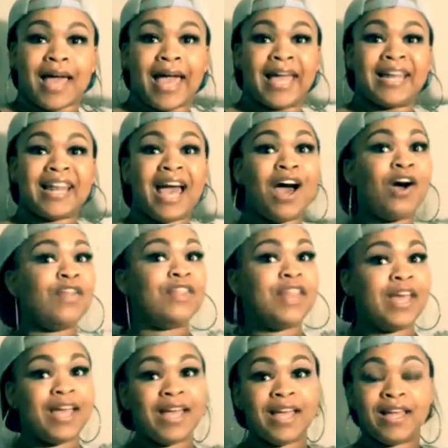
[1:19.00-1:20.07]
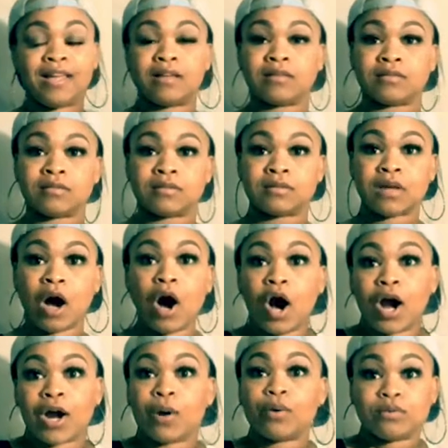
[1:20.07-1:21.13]
and how they
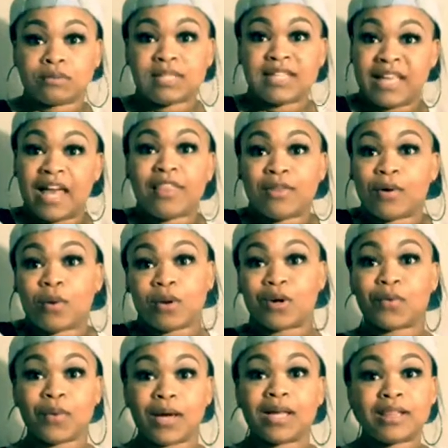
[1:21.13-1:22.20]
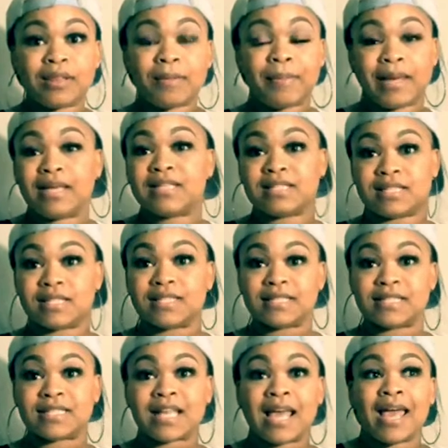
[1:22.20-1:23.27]
are together on a regular basis.
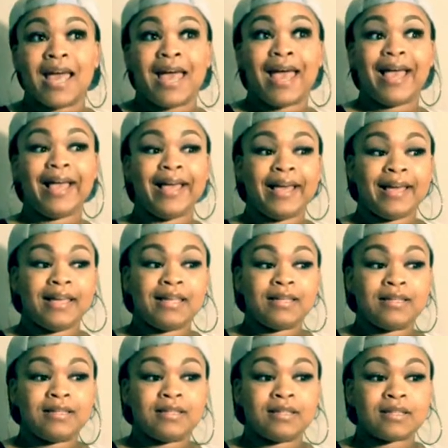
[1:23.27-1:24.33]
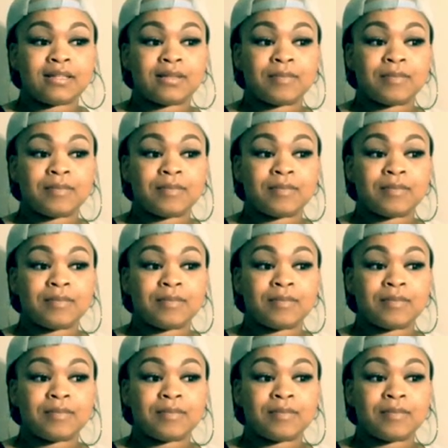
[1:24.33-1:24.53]
And